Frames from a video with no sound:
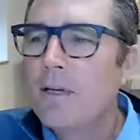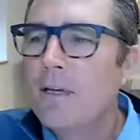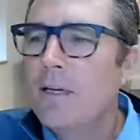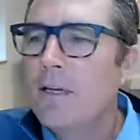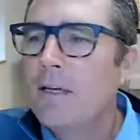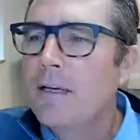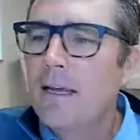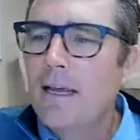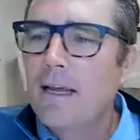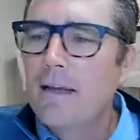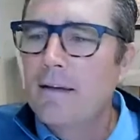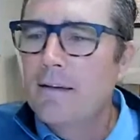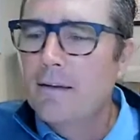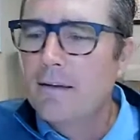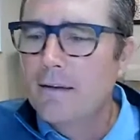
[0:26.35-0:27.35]
And
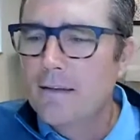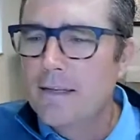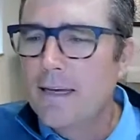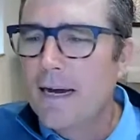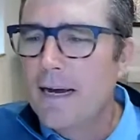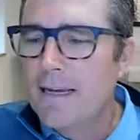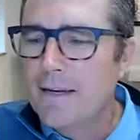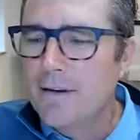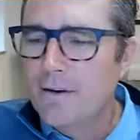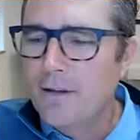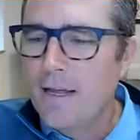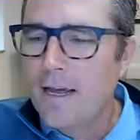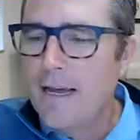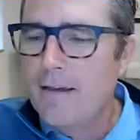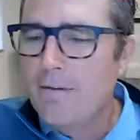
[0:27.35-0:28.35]
the EyeCare
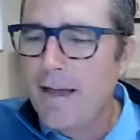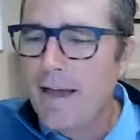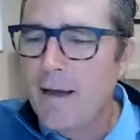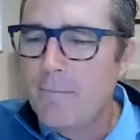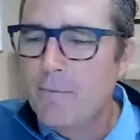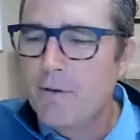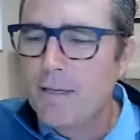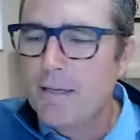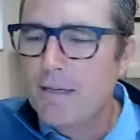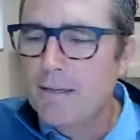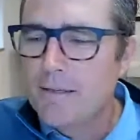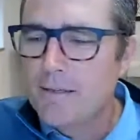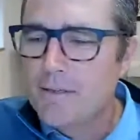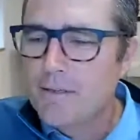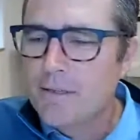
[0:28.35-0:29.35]
Live app
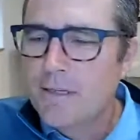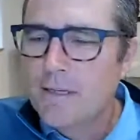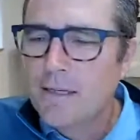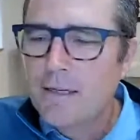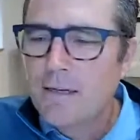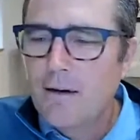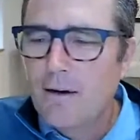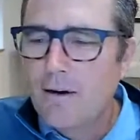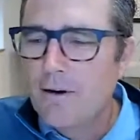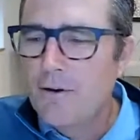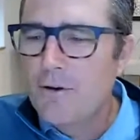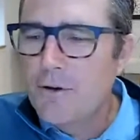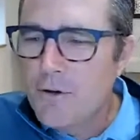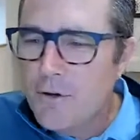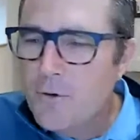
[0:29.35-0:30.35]
is our
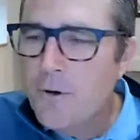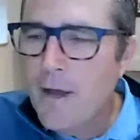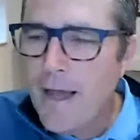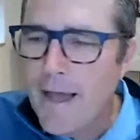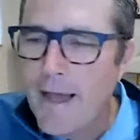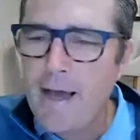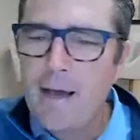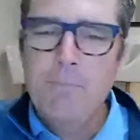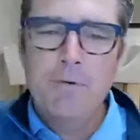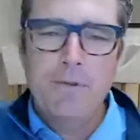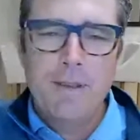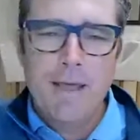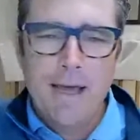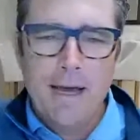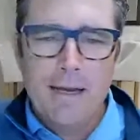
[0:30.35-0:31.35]
new app
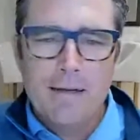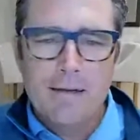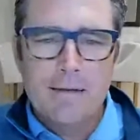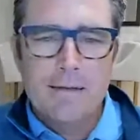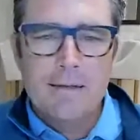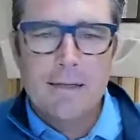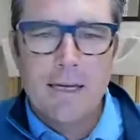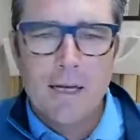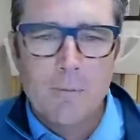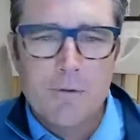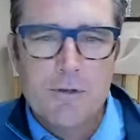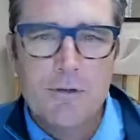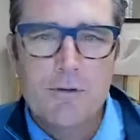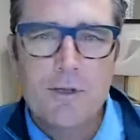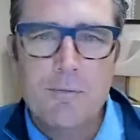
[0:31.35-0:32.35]
that helps you
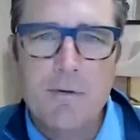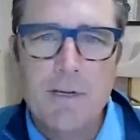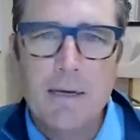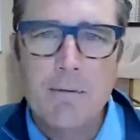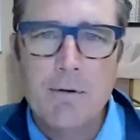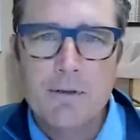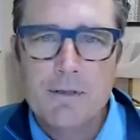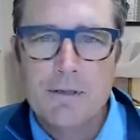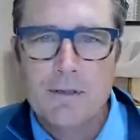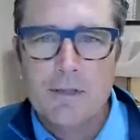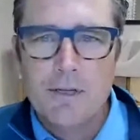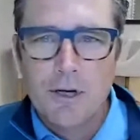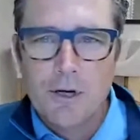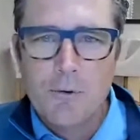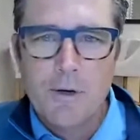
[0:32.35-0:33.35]
to be able to
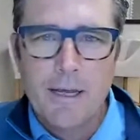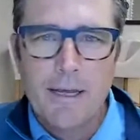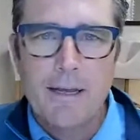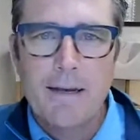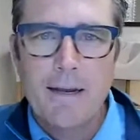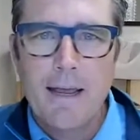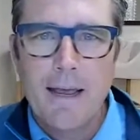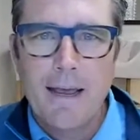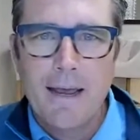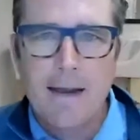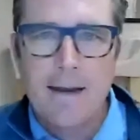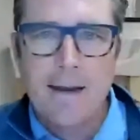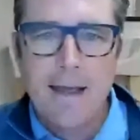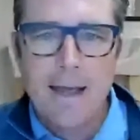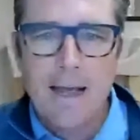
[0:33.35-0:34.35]
go in and
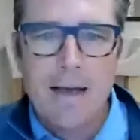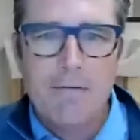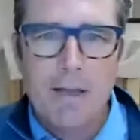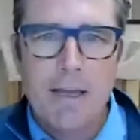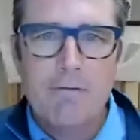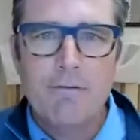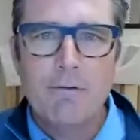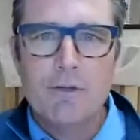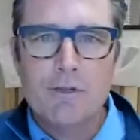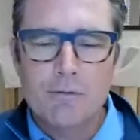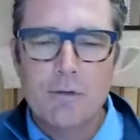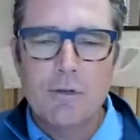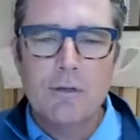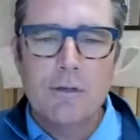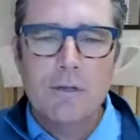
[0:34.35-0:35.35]
have a
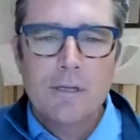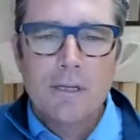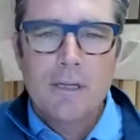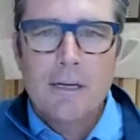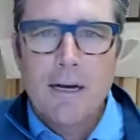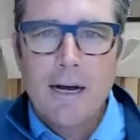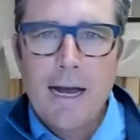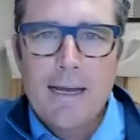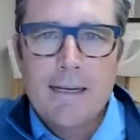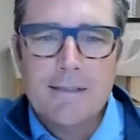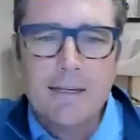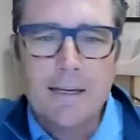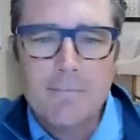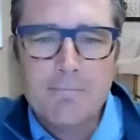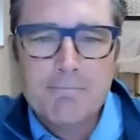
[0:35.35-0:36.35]
virtual eye
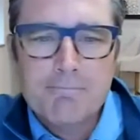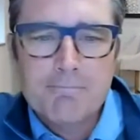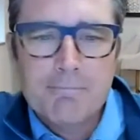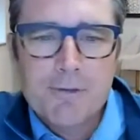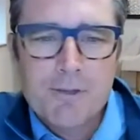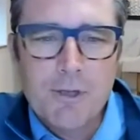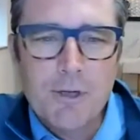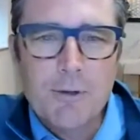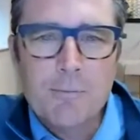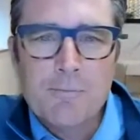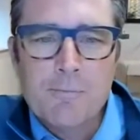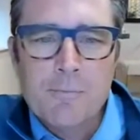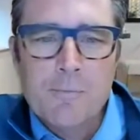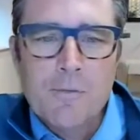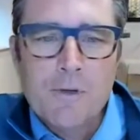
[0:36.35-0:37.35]
exam. So
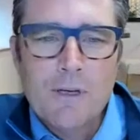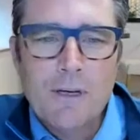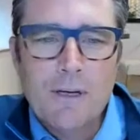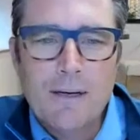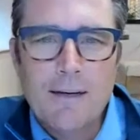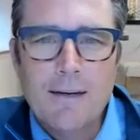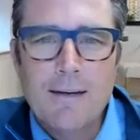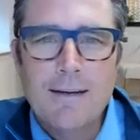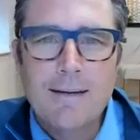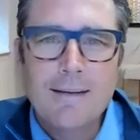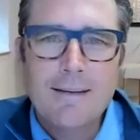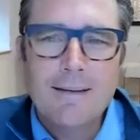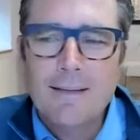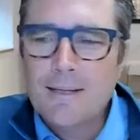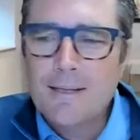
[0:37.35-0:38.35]

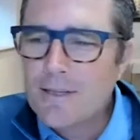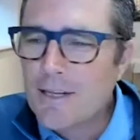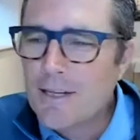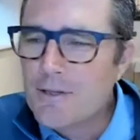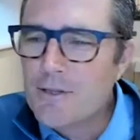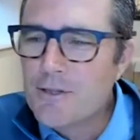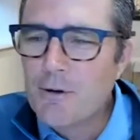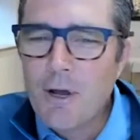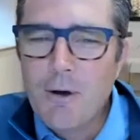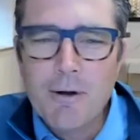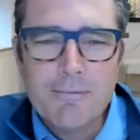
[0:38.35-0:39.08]
let's get the show going.